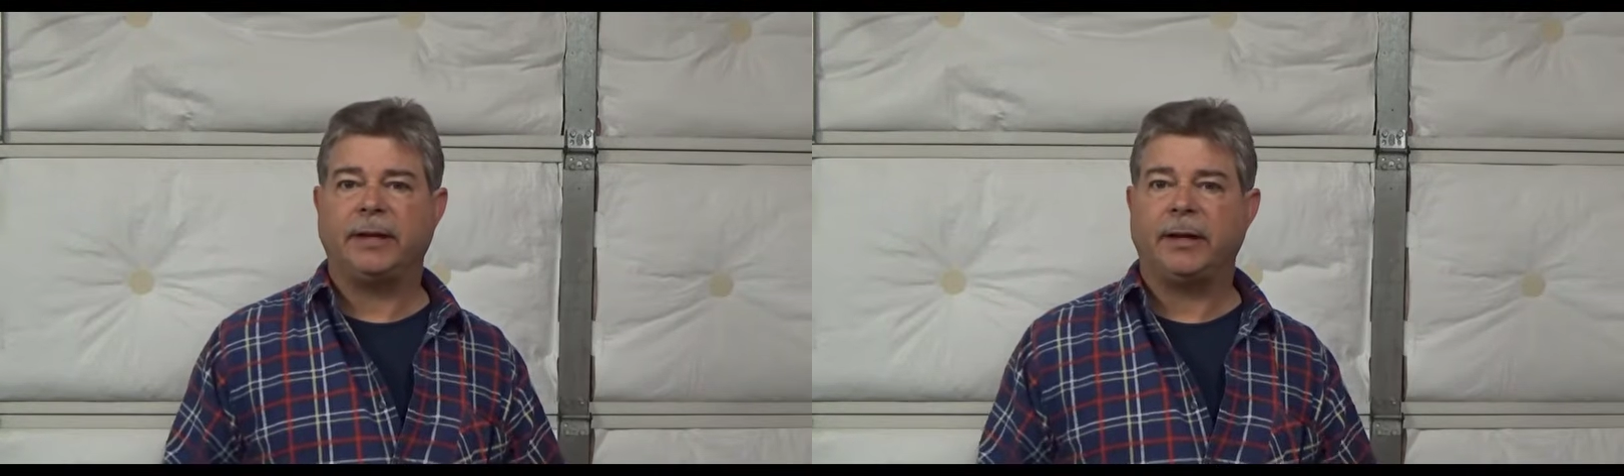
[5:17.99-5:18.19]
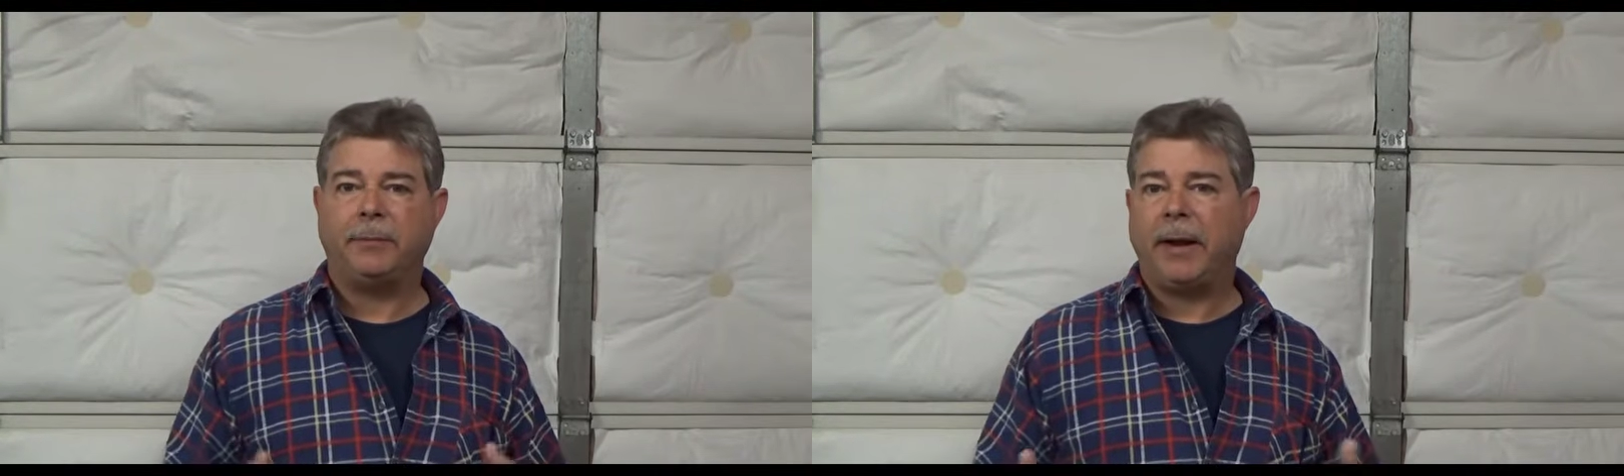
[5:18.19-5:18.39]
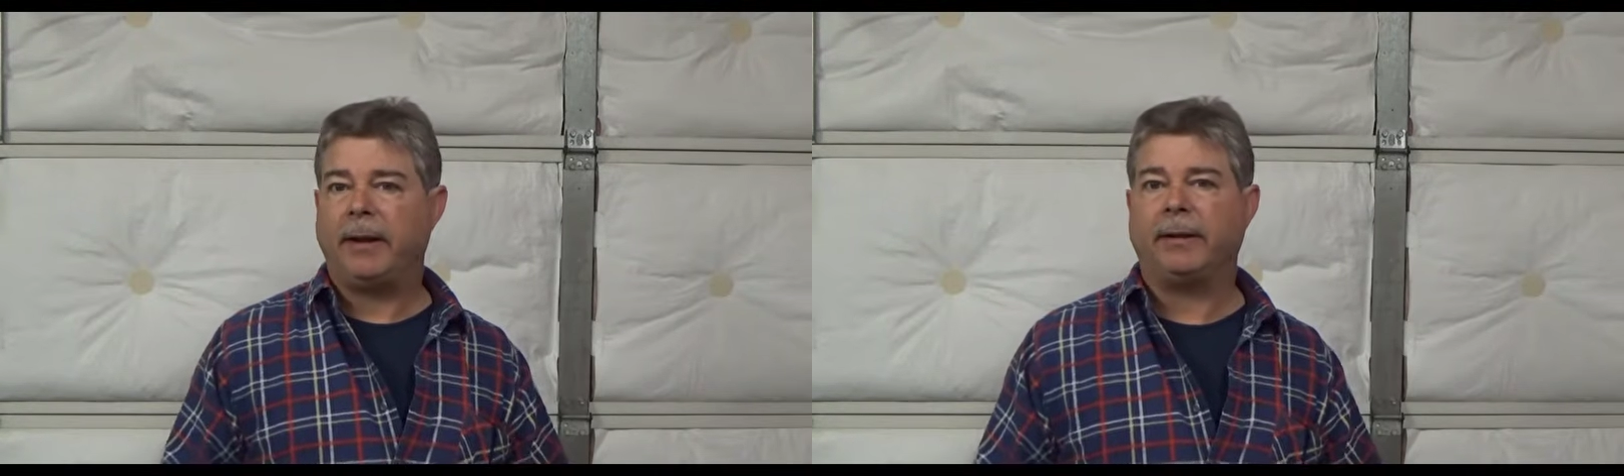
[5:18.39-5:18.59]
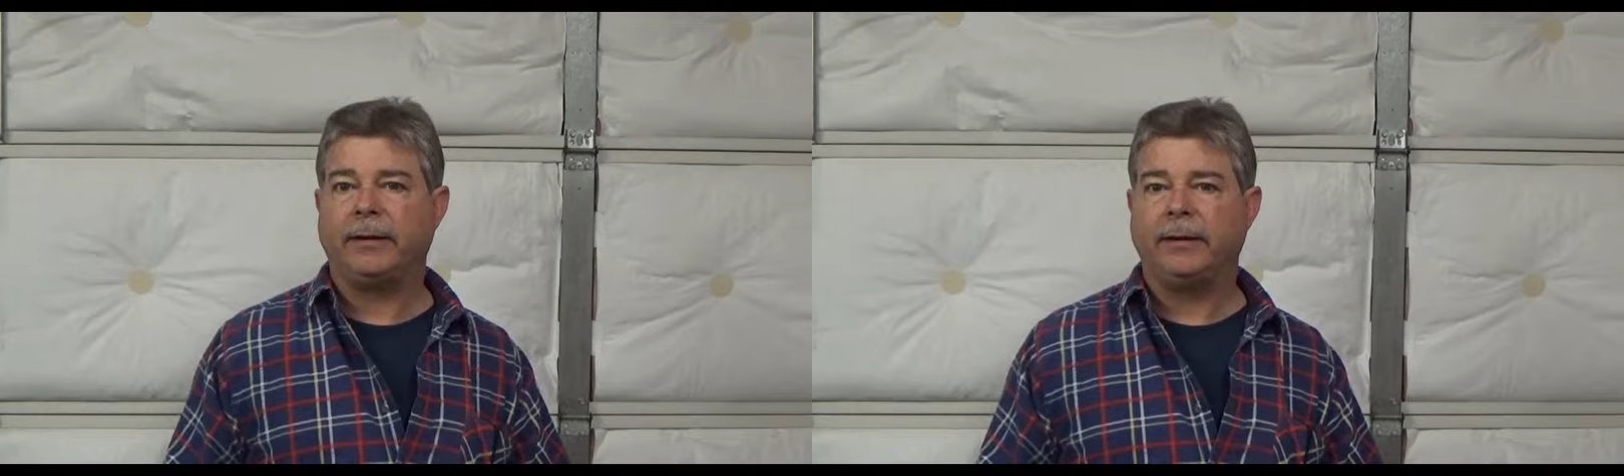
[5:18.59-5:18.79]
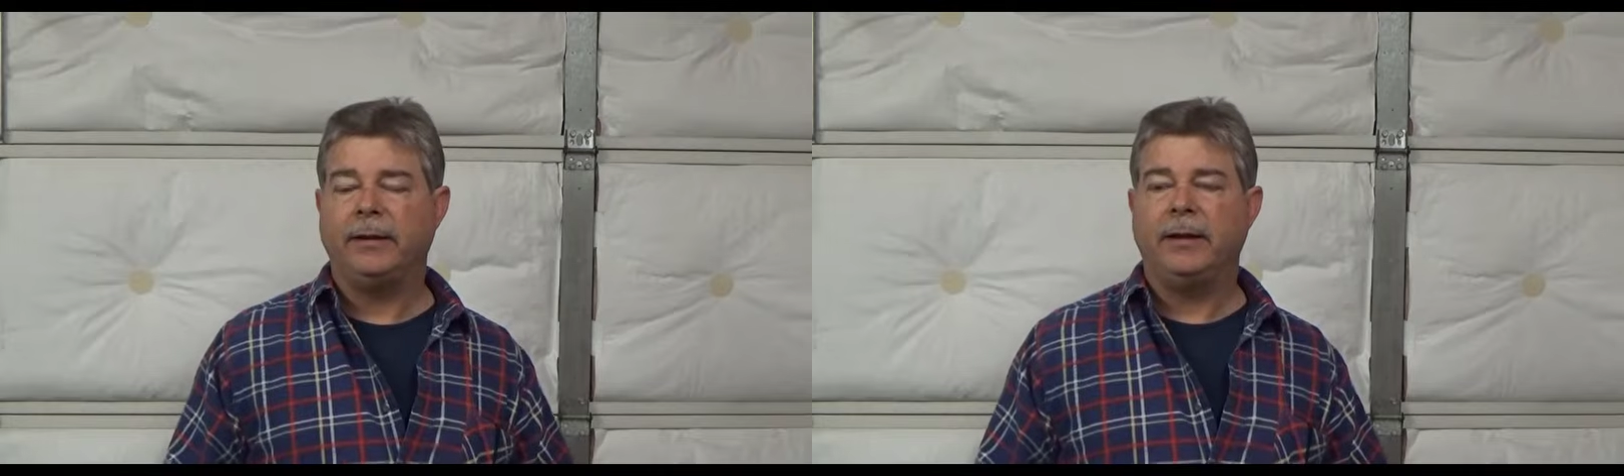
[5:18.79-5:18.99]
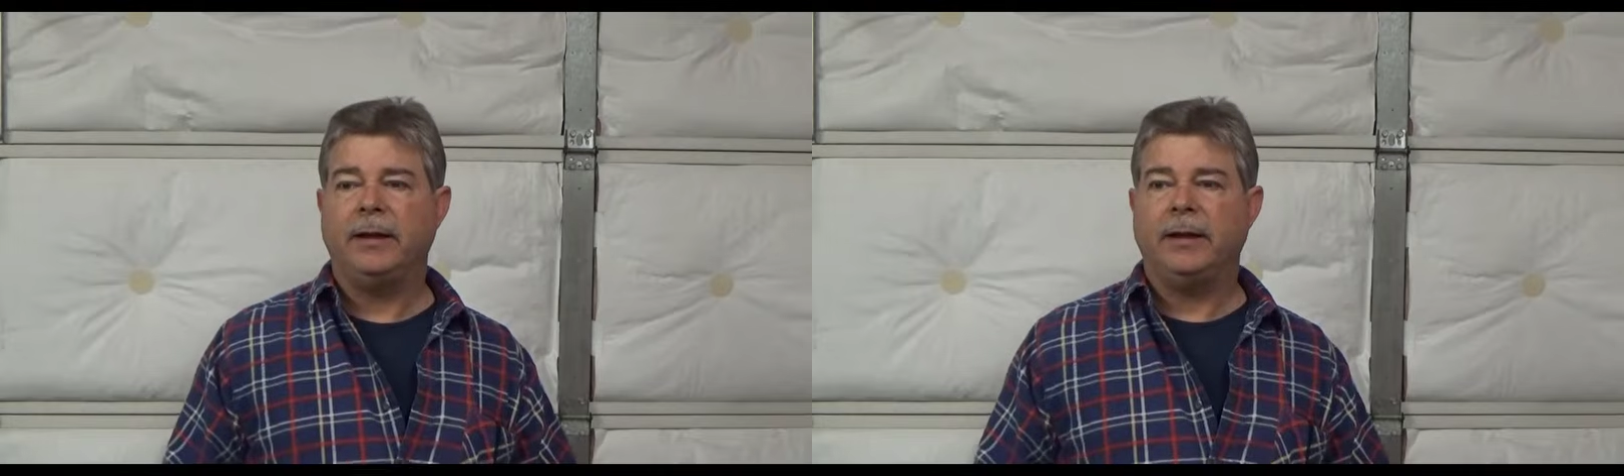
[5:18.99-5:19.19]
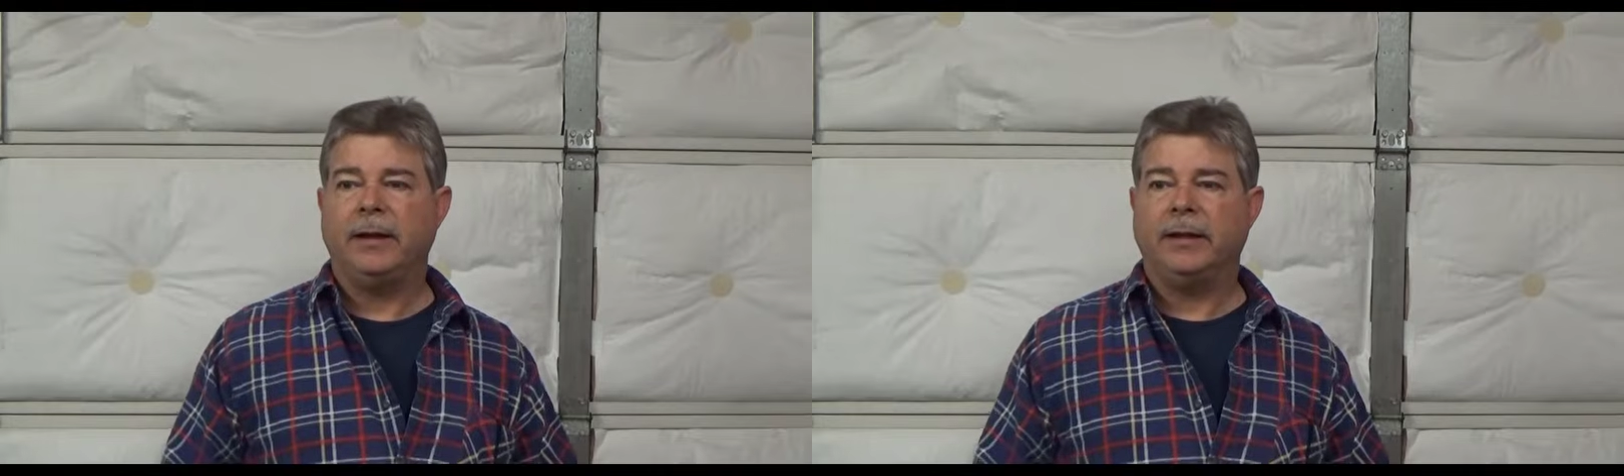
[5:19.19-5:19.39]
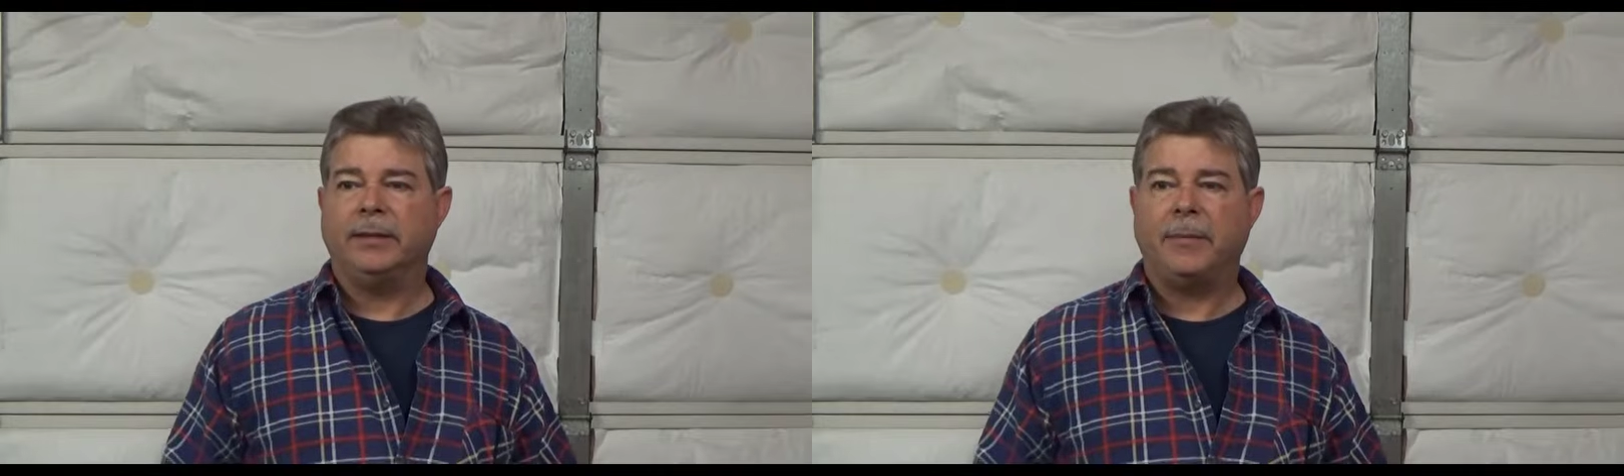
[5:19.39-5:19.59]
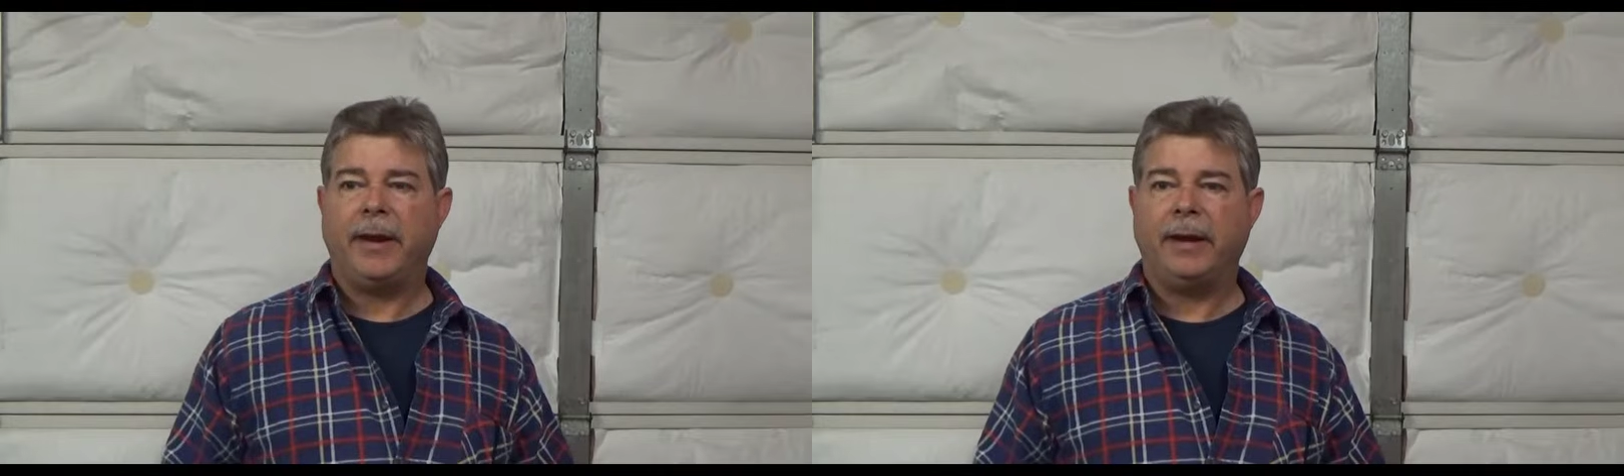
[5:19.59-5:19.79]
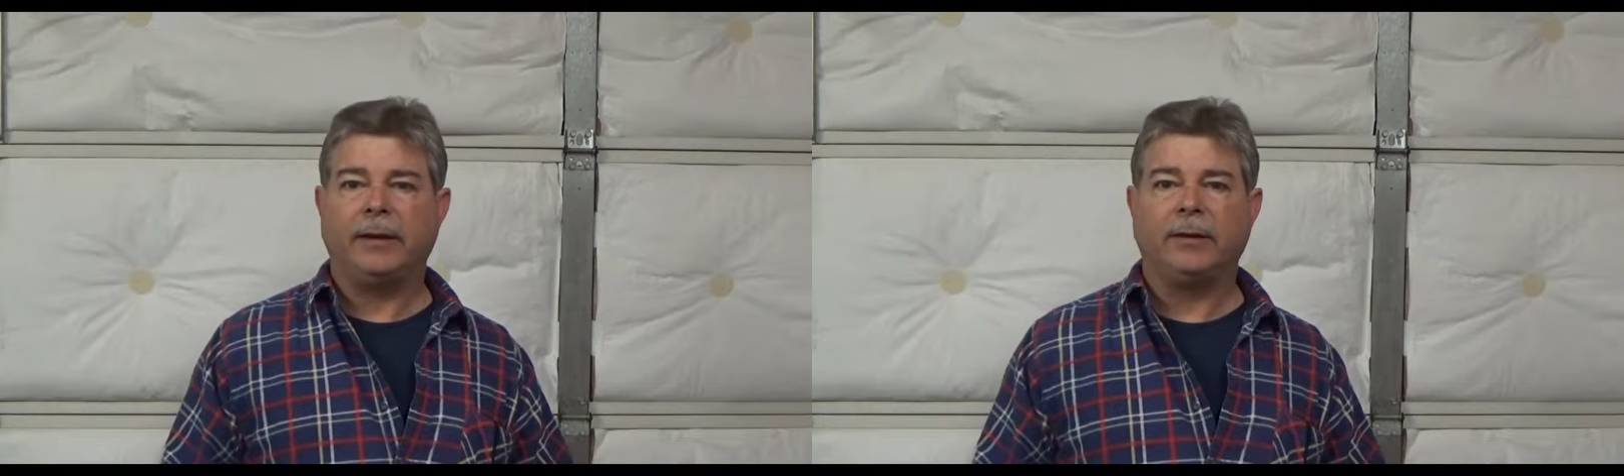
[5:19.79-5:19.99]
It had paneling, and the
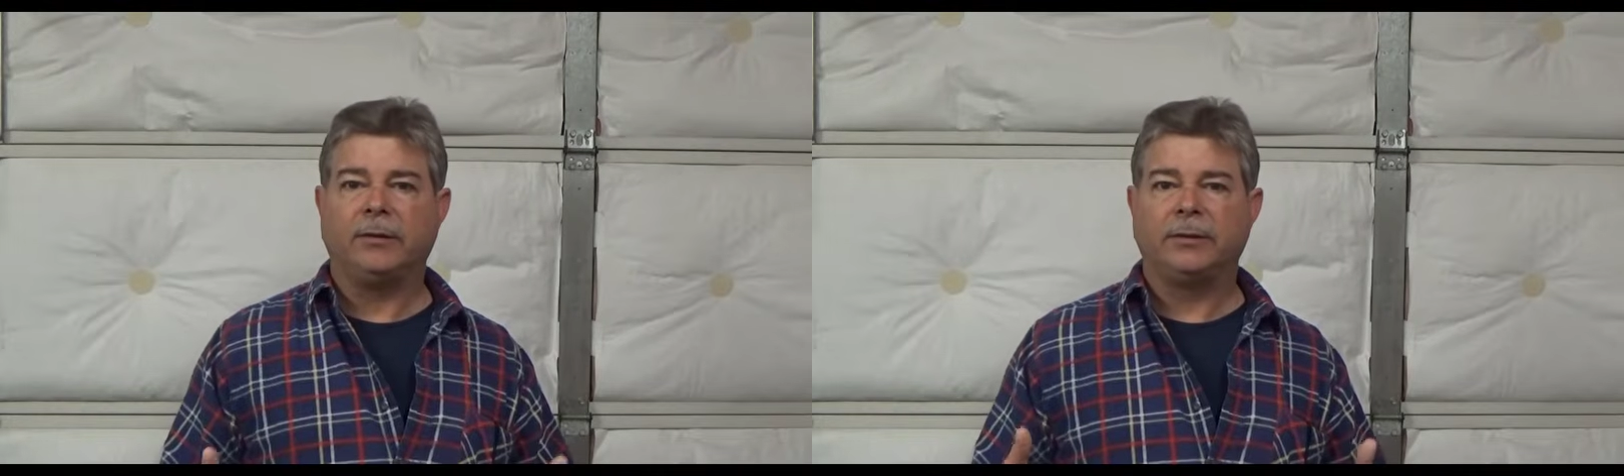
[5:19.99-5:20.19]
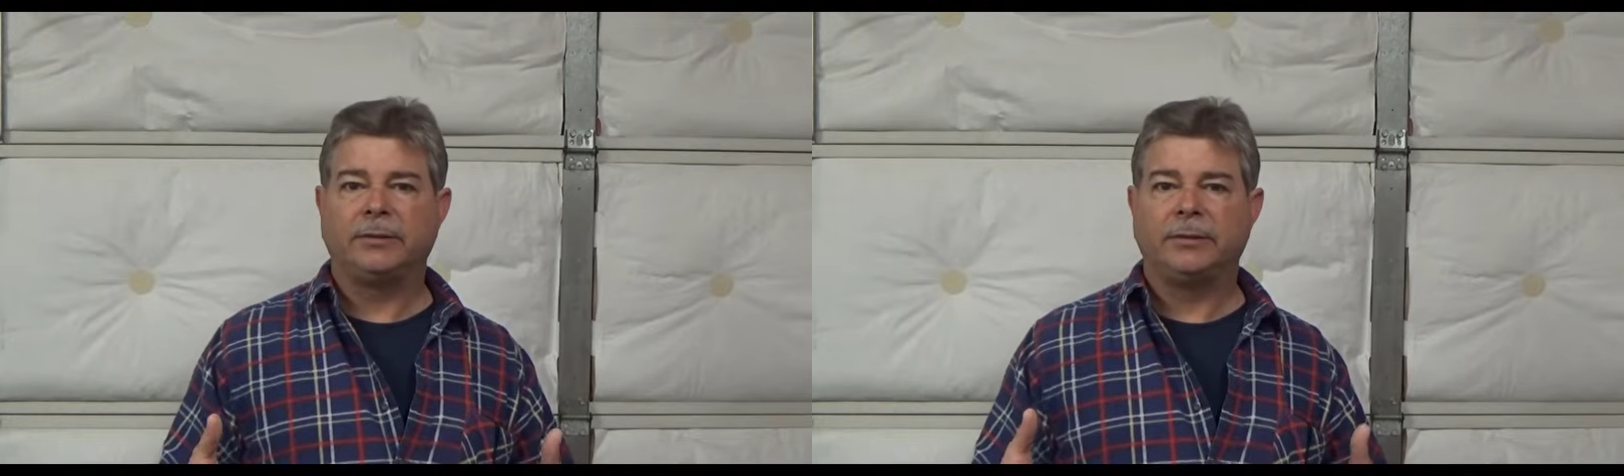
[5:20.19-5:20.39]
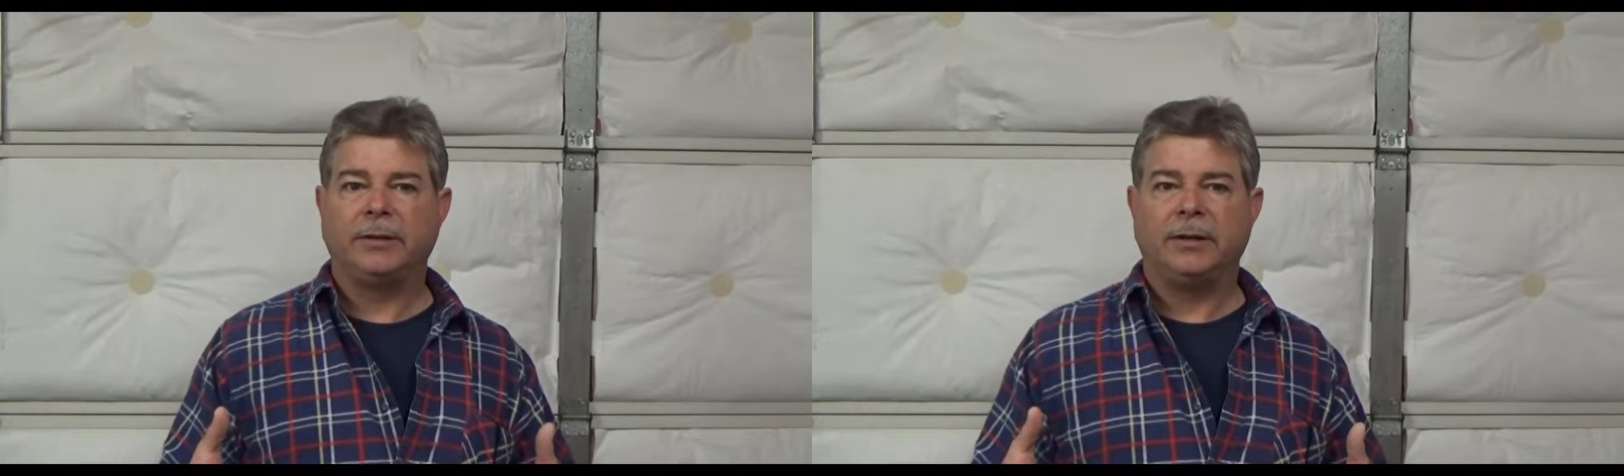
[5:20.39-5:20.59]
paneling looked,